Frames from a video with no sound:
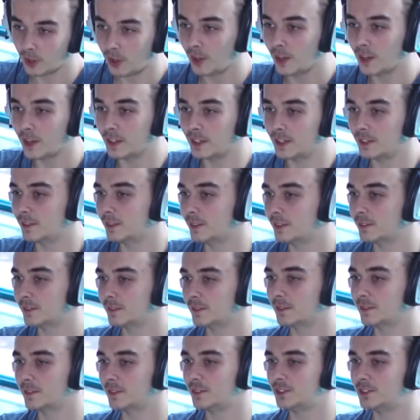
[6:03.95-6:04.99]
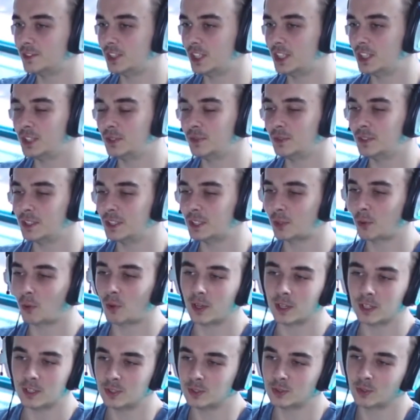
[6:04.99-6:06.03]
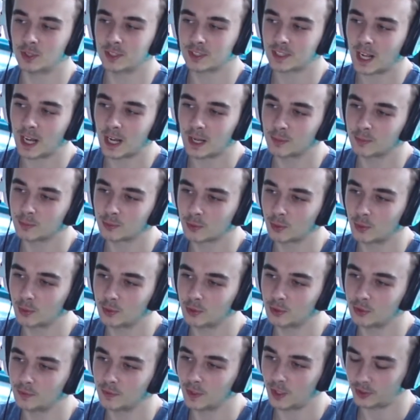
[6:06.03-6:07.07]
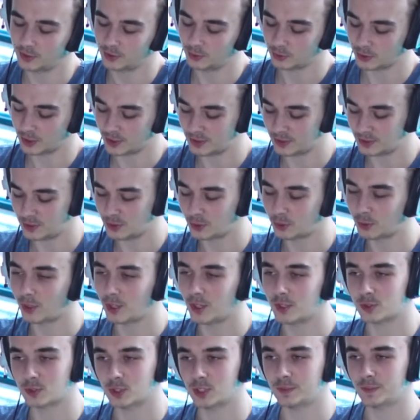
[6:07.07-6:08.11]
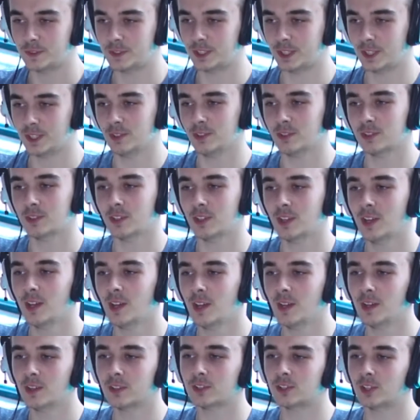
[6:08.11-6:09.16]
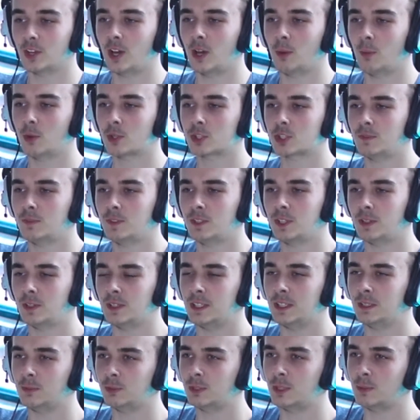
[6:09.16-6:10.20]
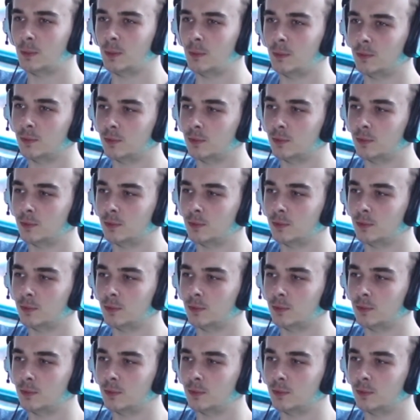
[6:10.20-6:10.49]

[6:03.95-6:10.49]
I Oh. genuinely quite enjoyed Callum's corners. I still genuinely do quite mm. enjoy his videos. So I watched a video and you did one